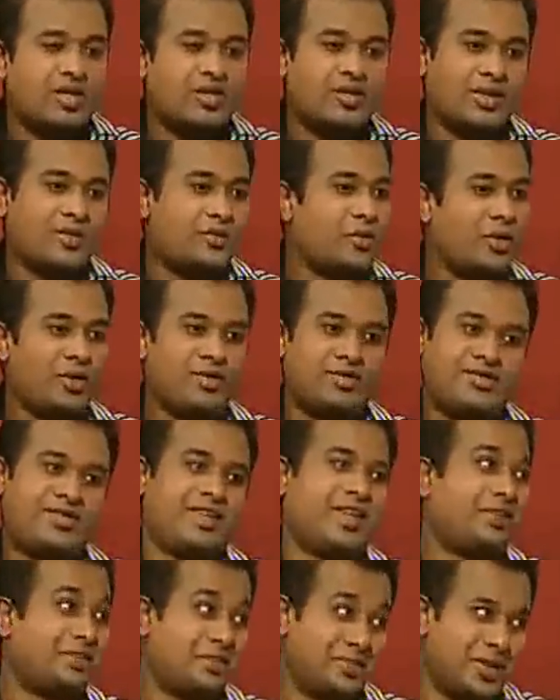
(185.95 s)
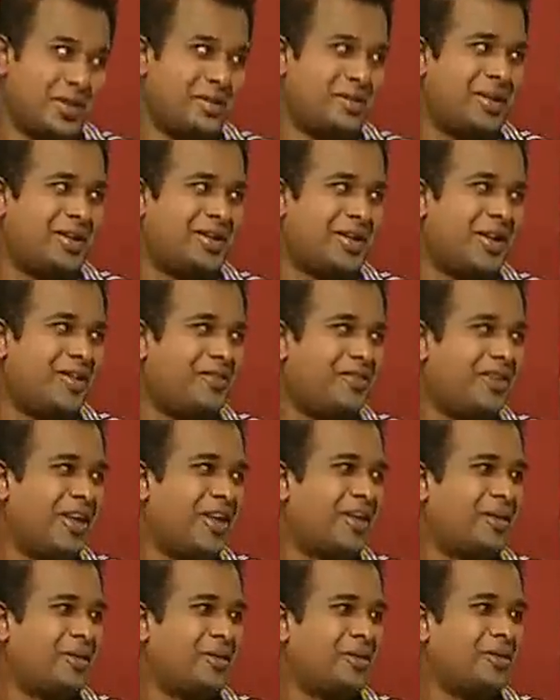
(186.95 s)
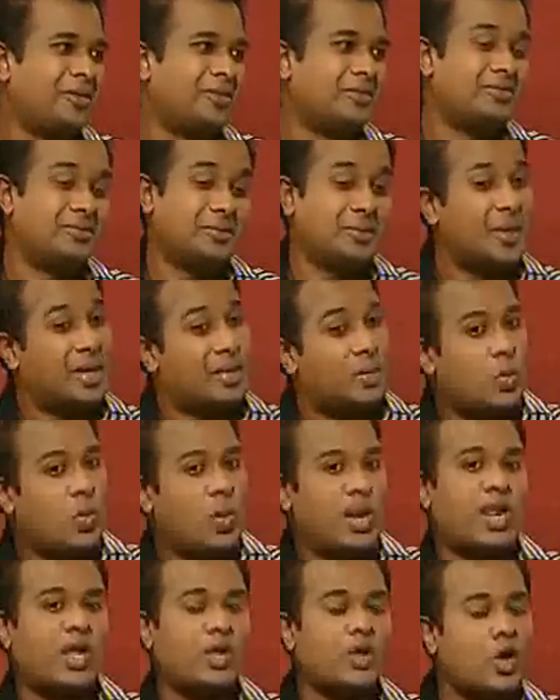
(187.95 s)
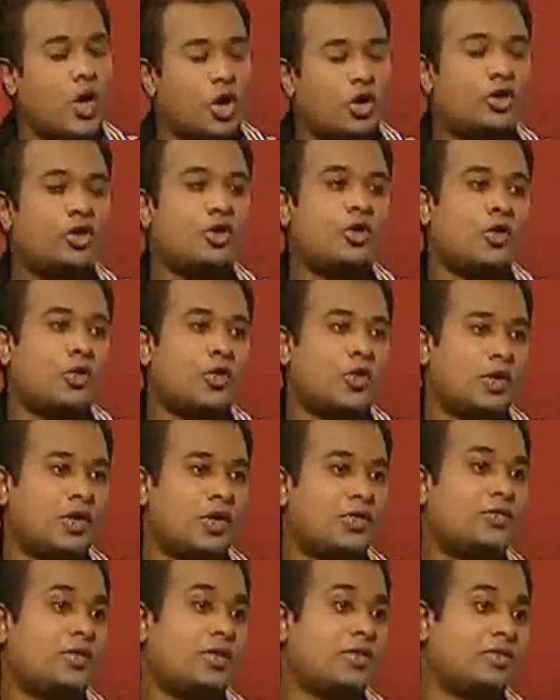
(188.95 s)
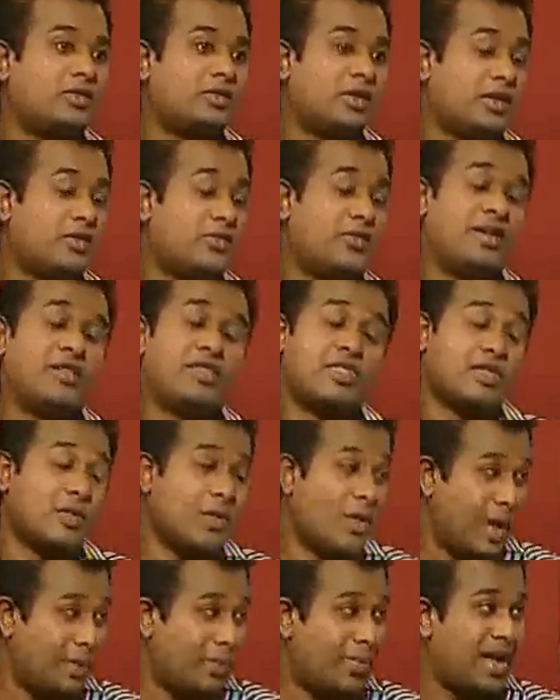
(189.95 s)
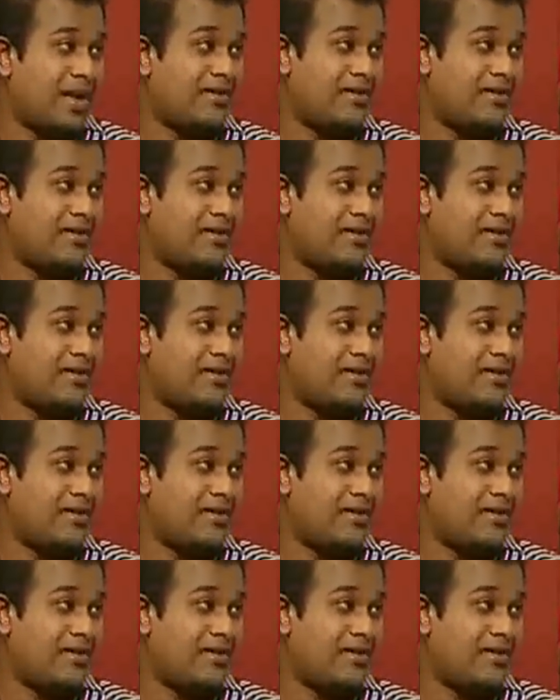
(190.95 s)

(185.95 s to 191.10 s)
So it was extremely tough, like, you know, but when I got to know, it felt so happy.